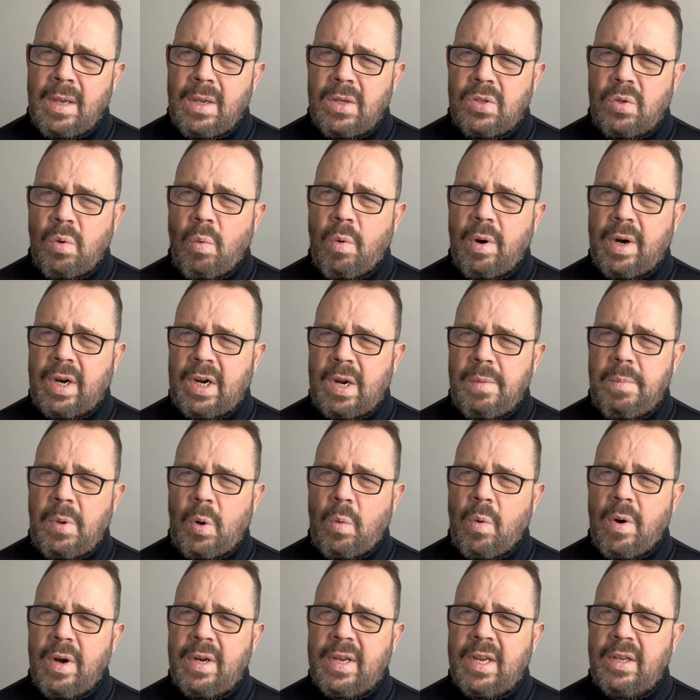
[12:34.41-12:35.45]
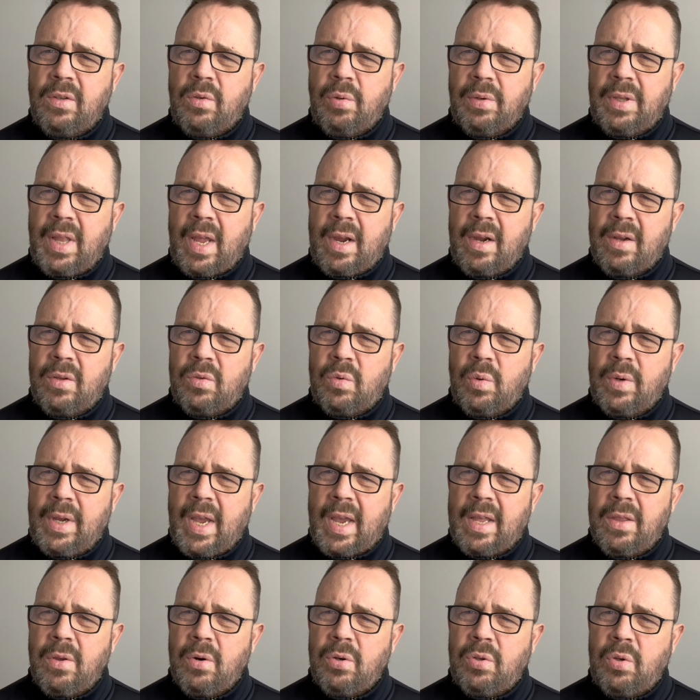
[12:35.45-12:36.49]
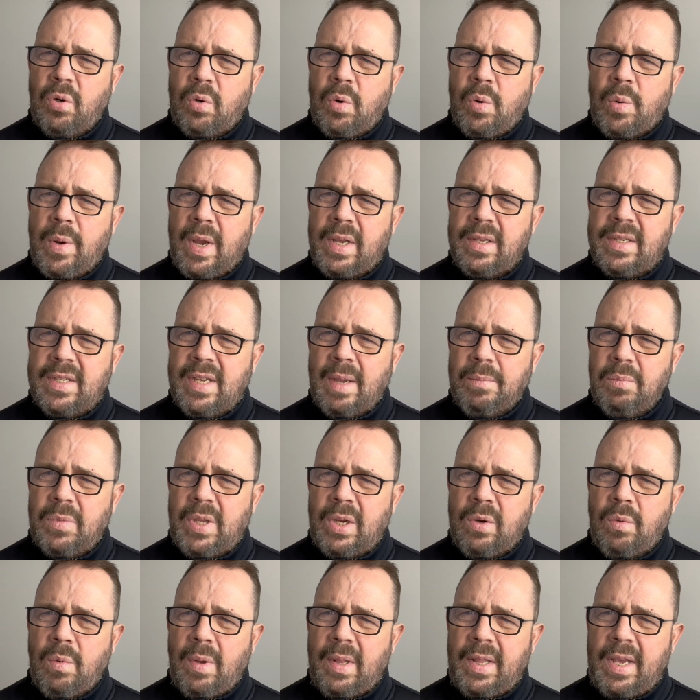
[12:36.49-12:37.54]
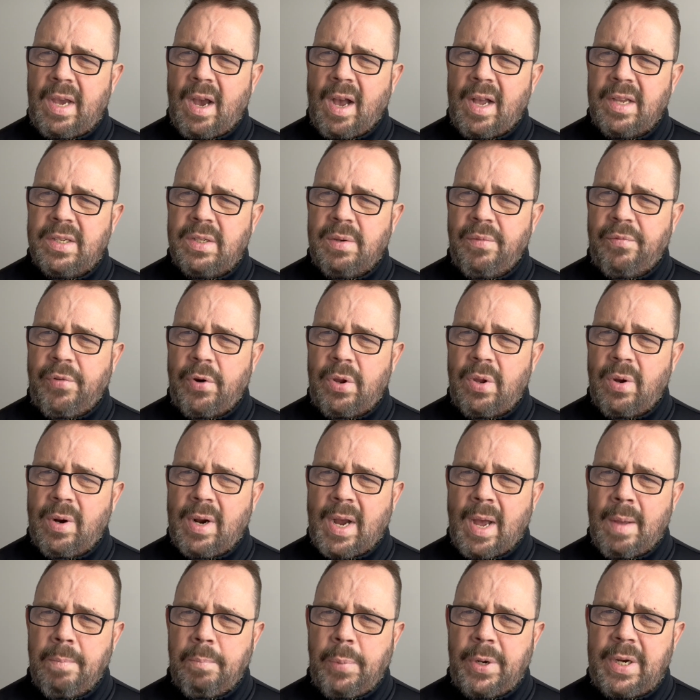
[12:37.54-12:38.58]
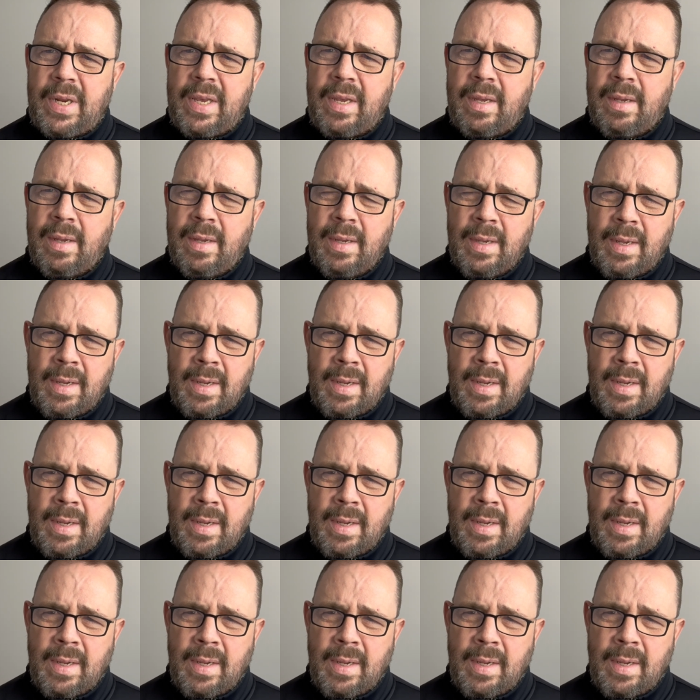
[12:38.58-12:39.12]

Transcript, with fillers: So we're going to be working to the, together to create something really awesome for your company.